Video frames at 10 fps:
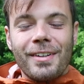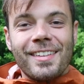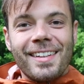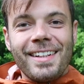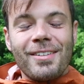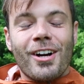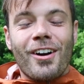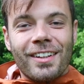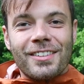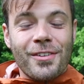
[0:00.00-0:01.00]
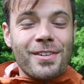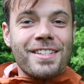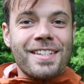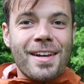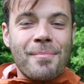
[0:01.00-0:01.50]
I recently got
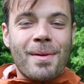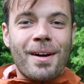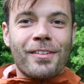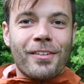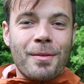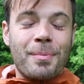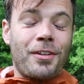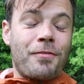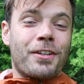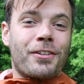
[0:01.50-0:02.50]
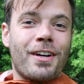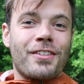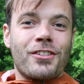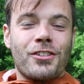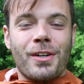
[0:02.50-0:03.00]
210 miles on the Pacific
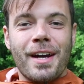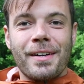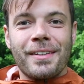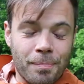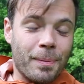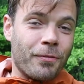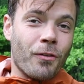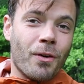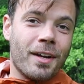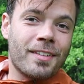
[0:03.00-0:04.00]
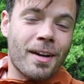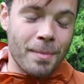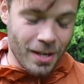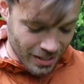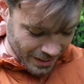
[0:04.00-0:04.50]
Crest Trail. Before I
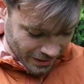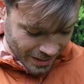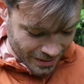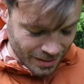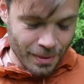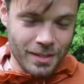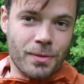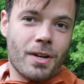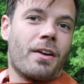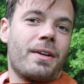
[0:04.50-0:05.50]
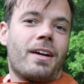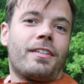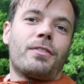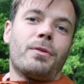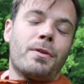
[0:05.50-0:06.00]
started my hike, I actually went to an
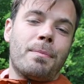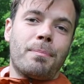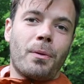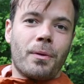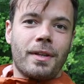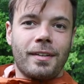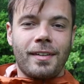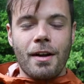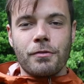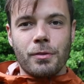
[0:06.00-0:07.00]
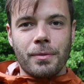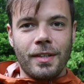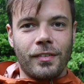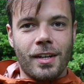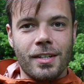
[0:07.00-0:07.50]
REI store and bought this Outdoor
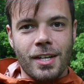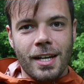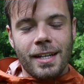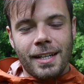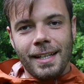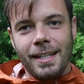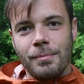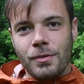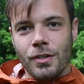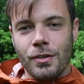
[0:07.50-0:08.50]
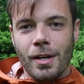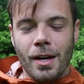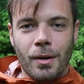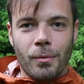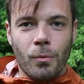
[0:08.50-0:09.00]
Research Helium 2
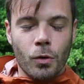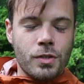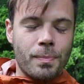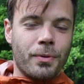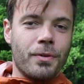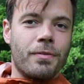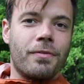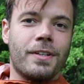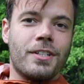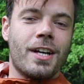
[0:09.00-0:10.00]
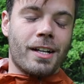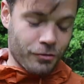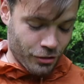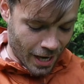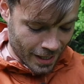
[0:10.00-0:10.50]
waterproof
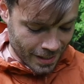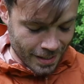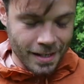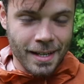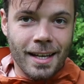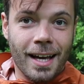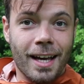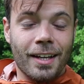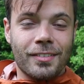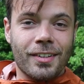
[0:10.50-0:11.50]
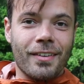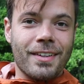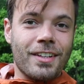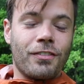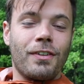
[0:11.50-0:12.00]
shell jacket. Uh, so
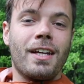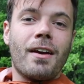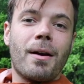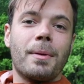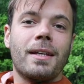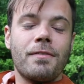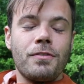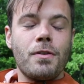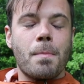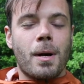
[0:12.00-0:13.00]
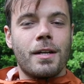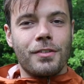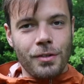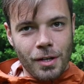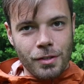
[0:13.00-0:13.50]
in this video, I'm gonna give you my
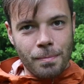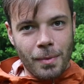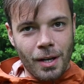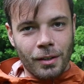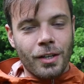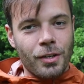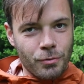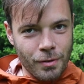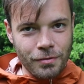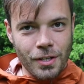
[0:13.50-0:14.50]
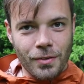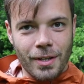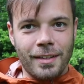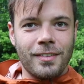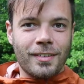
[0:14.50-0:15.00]
200 mile
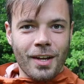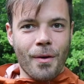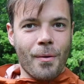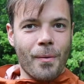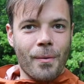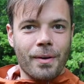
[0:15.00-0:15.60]
review. Let's go.